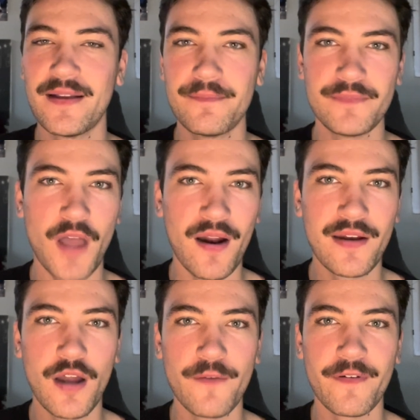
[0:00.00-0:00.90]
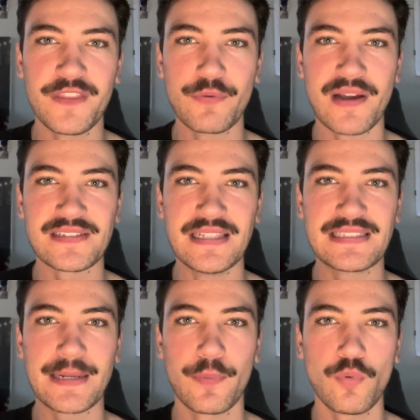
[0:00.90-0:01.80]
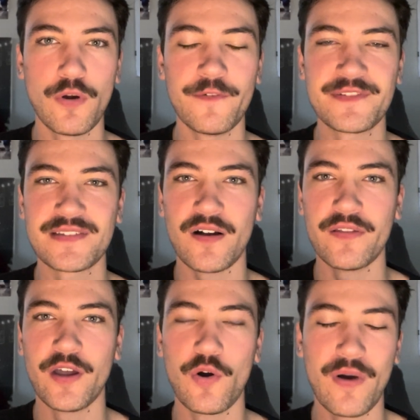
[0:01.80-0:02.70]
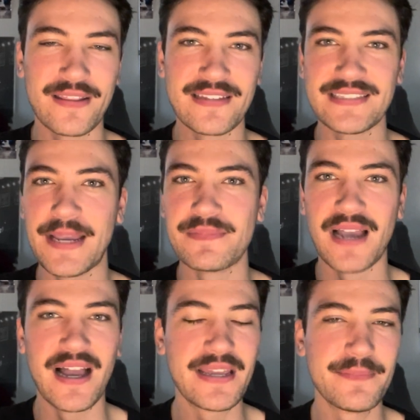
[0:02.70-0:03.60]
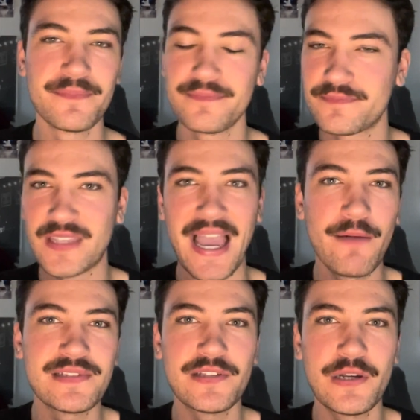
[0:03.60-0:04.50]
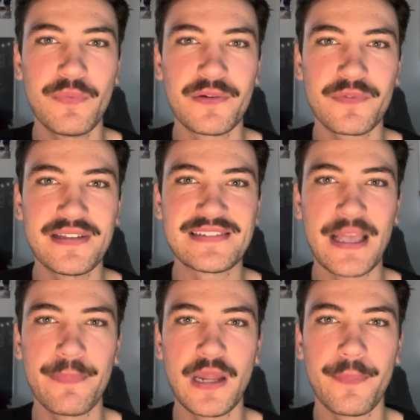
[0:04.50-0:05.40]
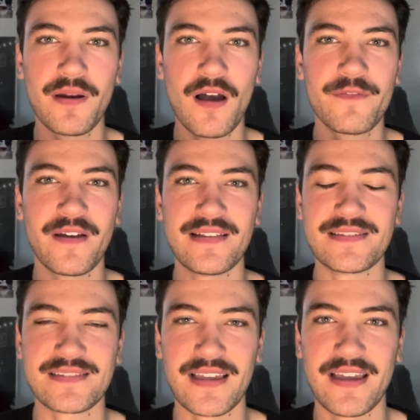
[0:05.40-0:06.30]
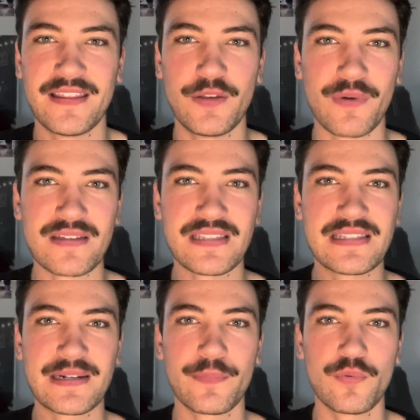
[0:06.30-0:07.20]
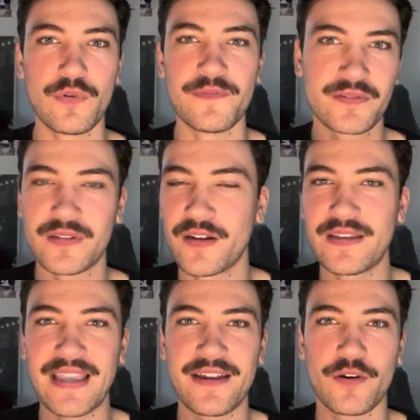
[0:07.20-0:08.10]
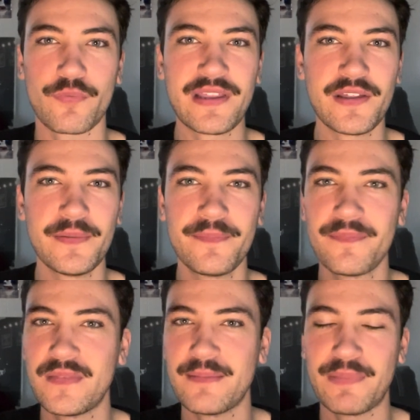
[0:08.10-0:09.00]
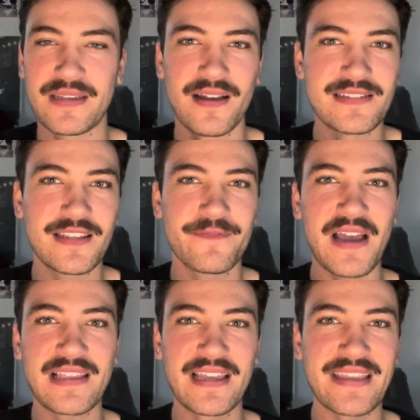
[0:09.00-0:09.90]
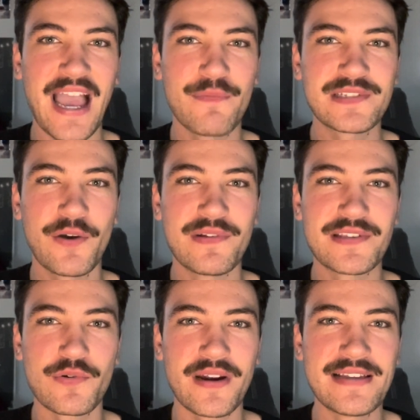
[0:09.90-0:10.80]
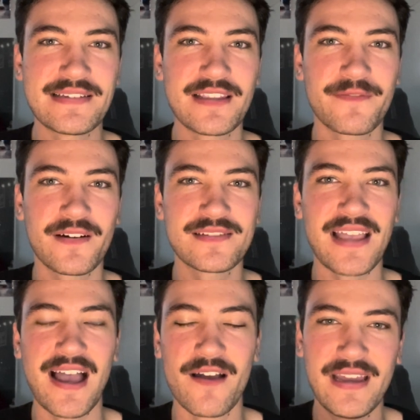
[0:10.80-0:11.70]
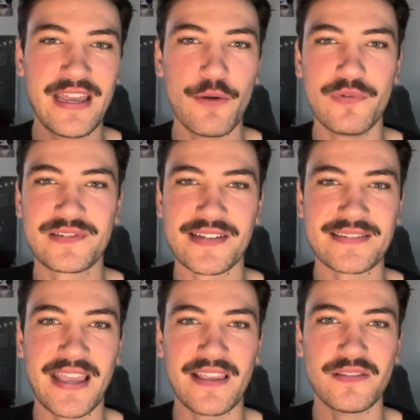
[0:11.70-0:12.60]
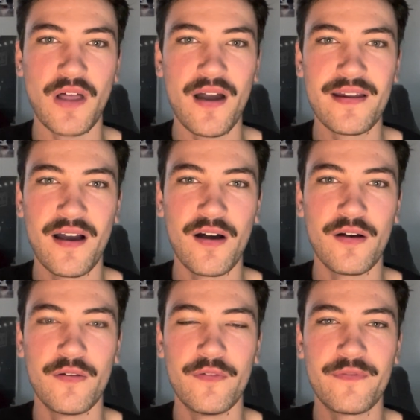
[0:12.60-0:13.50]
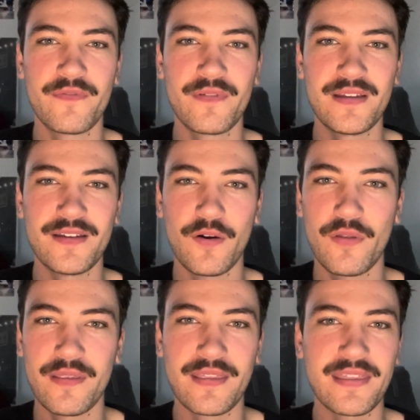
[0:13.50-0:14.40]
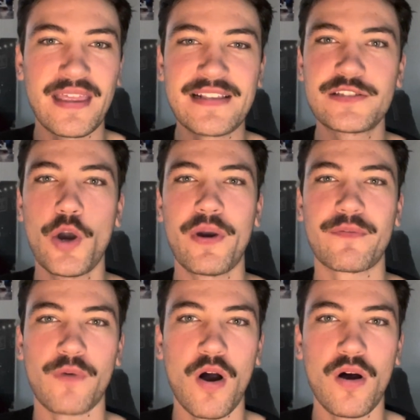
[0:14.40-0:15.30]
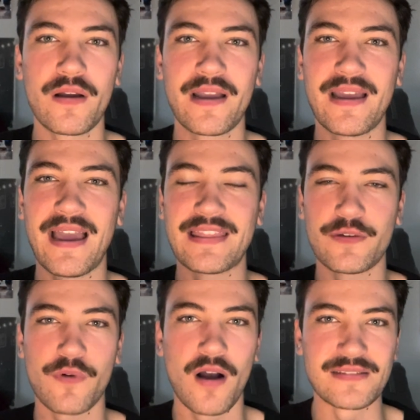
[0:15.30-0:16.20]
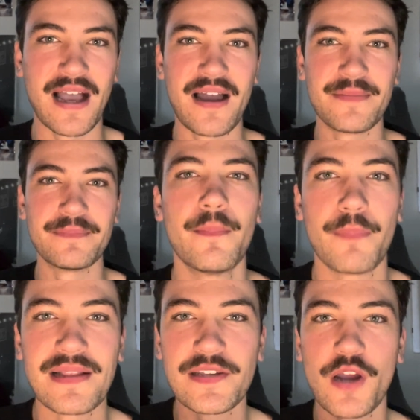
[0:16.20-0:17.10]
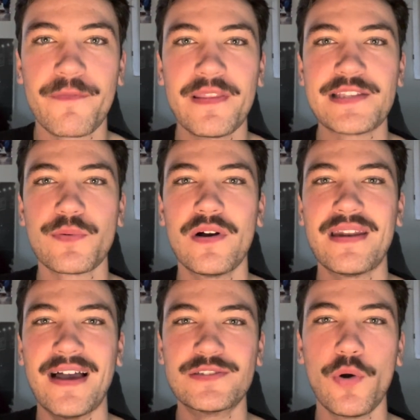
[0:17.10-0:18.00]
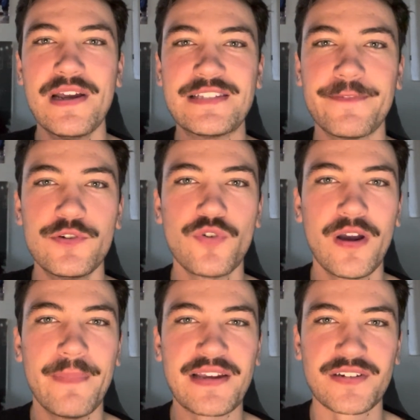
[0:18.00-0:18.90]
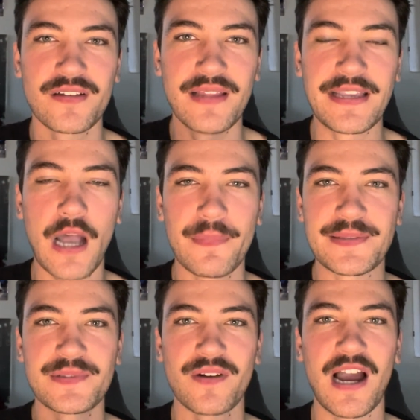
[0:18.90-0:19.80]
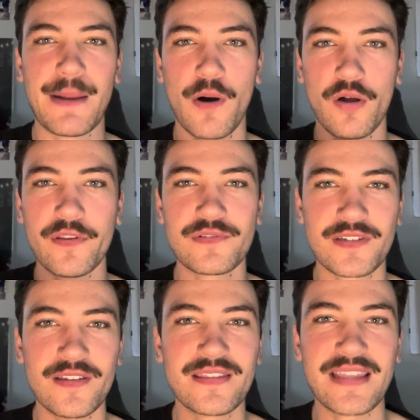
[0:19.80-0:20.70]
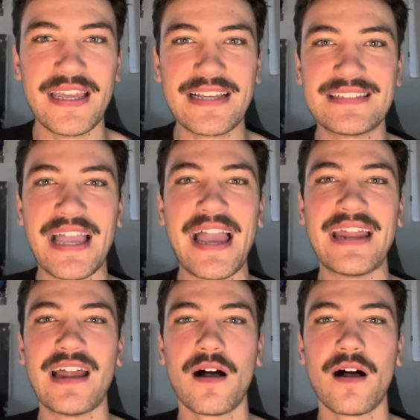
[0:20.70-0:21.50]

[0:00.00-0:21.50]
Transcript: not enough of the rest of the Timberwolves, although at the same time, Cat was the only one really stepping up on offense, and the rest of the Timberwolves couldn't get in a rhythm because of the fact that Cat was going so crazy in the first half. It was just a lot of, the things going wrong at the wrong time. That's all I got for this one. As always, if you enjoy, make sure to like, comment, subscribe, all those good things, and I'll